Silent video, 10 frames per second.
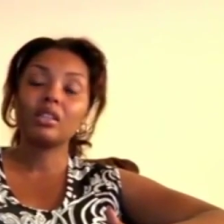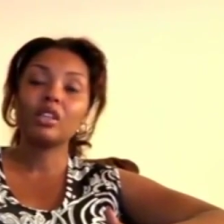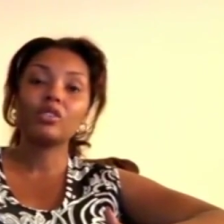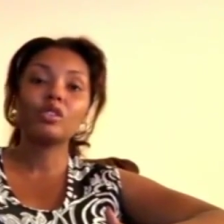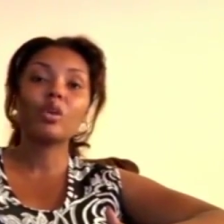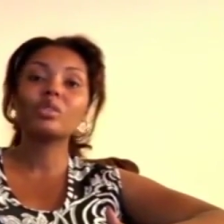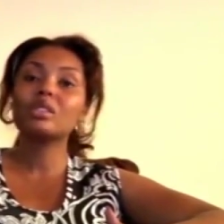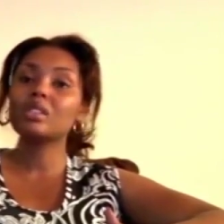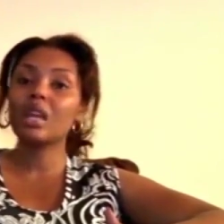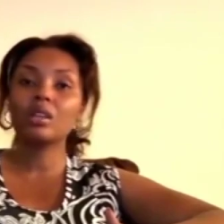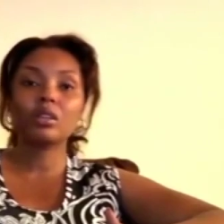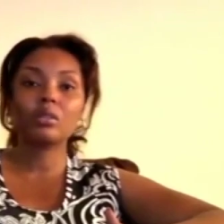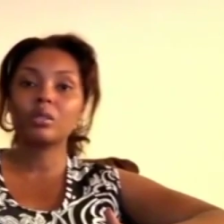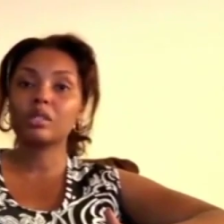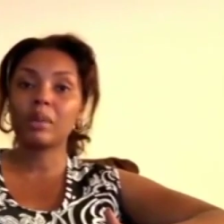There's no
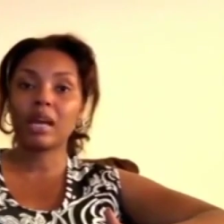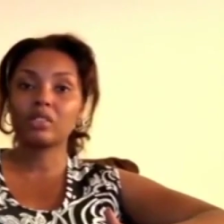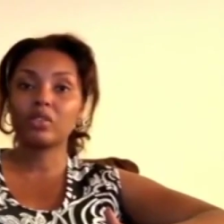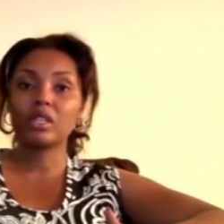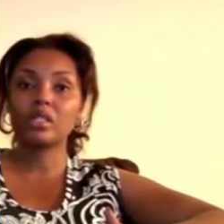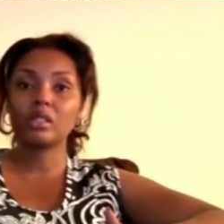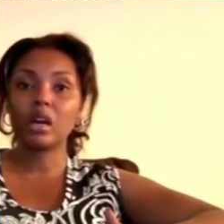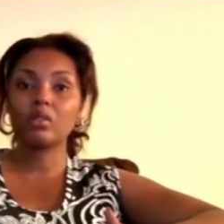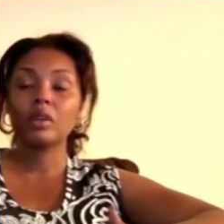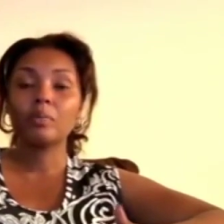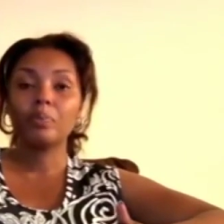standard response for this stuff,